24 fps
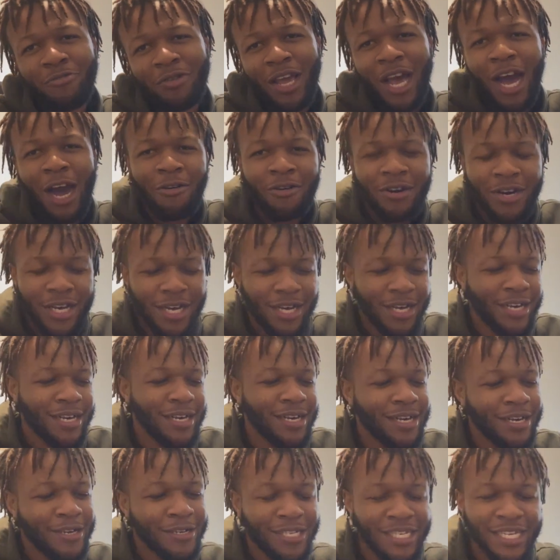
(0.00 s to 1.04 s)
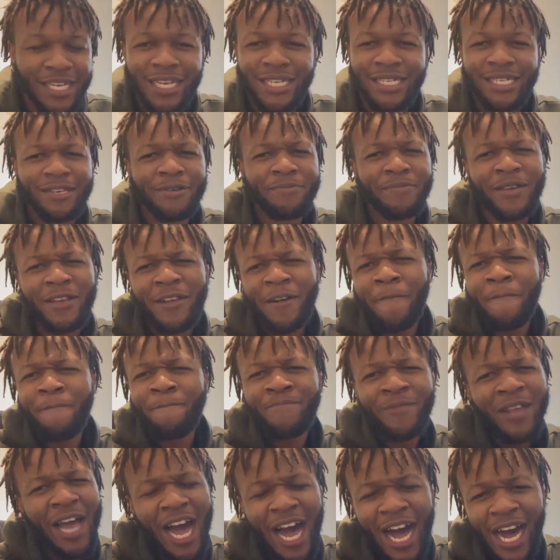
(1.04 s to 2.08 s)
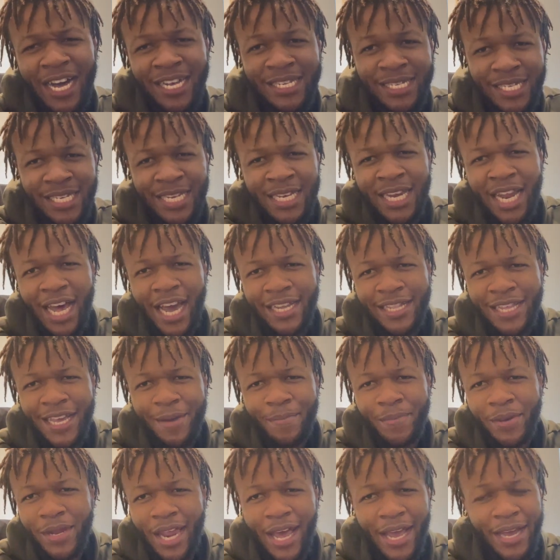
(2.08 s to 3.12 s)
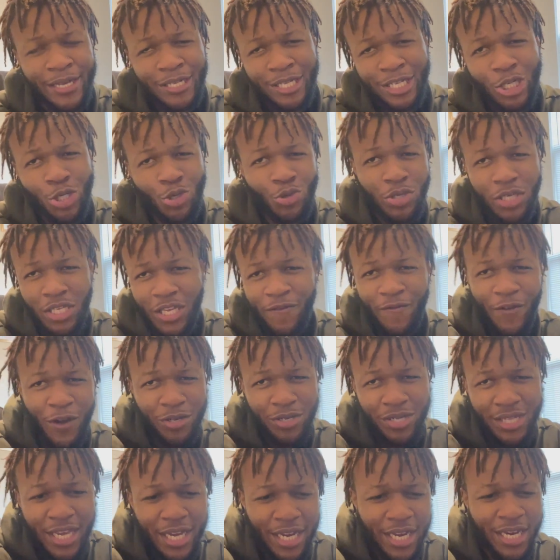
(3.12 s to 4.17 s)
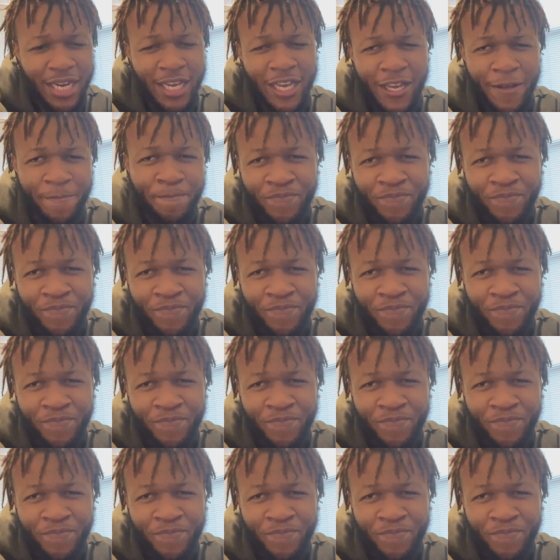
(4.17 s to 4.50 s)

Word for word: We all uh, sent it to me, I see like they'd be like Central Cee verse Digga D,